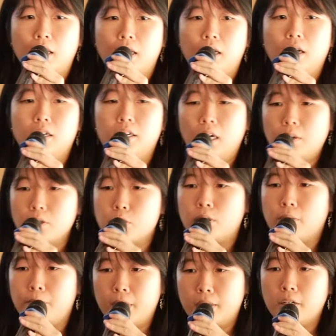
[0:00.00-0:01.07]
Now onto the
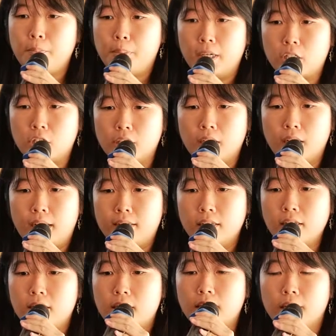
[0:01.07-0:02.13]
bigger picture, I
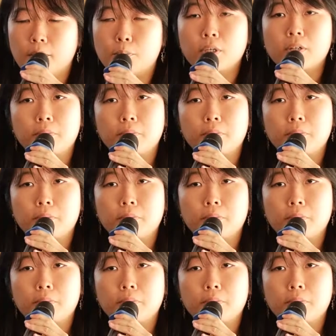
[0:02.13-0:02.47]
think deliberate